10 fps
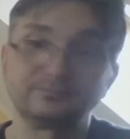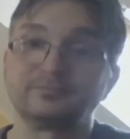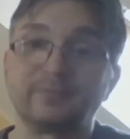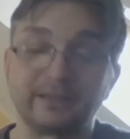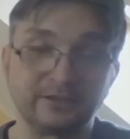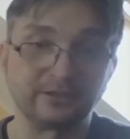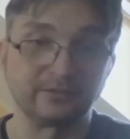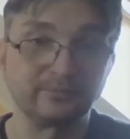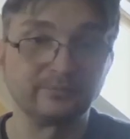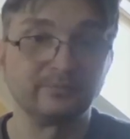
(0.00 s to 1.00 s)
the
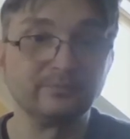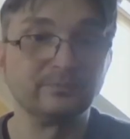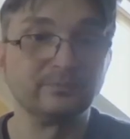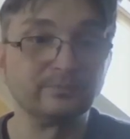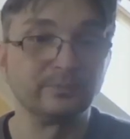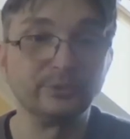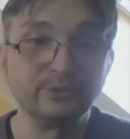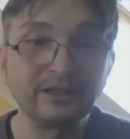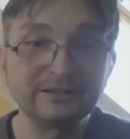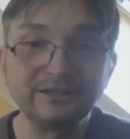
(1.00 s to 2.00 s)
blue
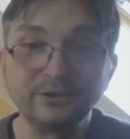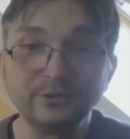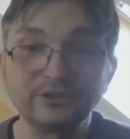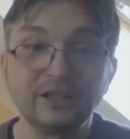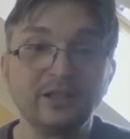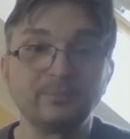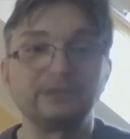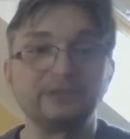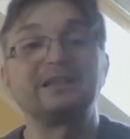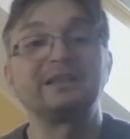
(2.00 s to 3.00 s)
residues, but the
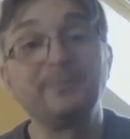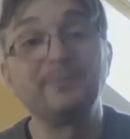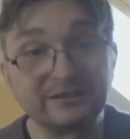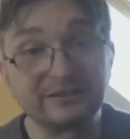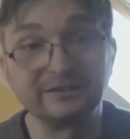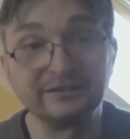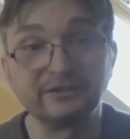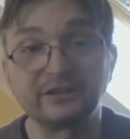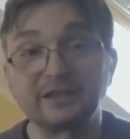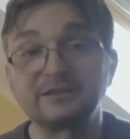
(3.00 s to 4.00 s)
chemistry, the
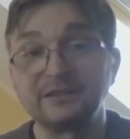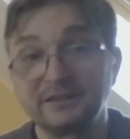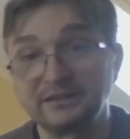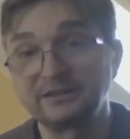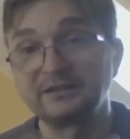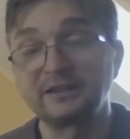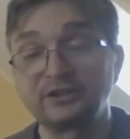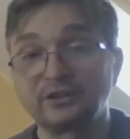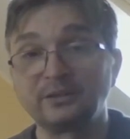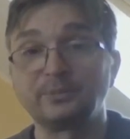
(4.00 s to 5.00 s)
catalysis, is
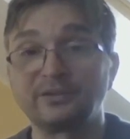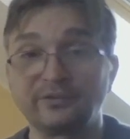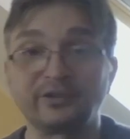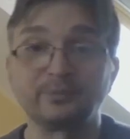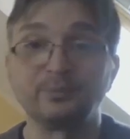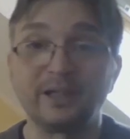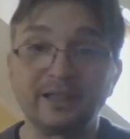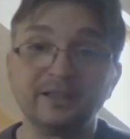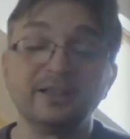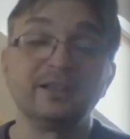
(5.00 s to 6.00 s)
actually performed by
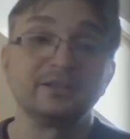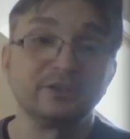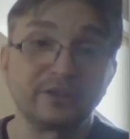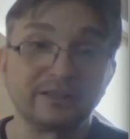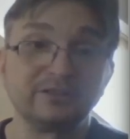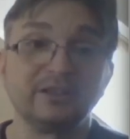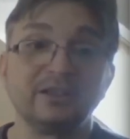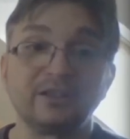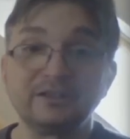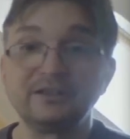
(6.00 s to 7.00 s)
the red
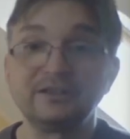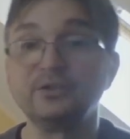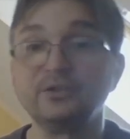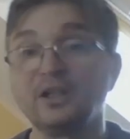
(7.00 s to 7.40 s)
residues.